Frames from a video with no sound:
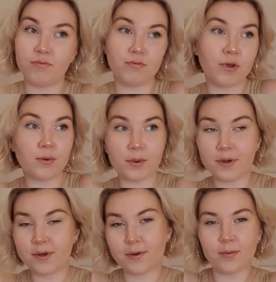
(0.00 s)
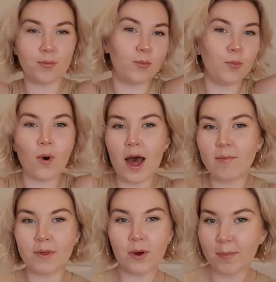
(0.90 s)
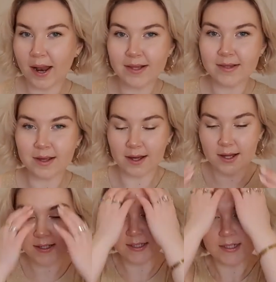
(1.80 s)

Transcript: food whatever your plans are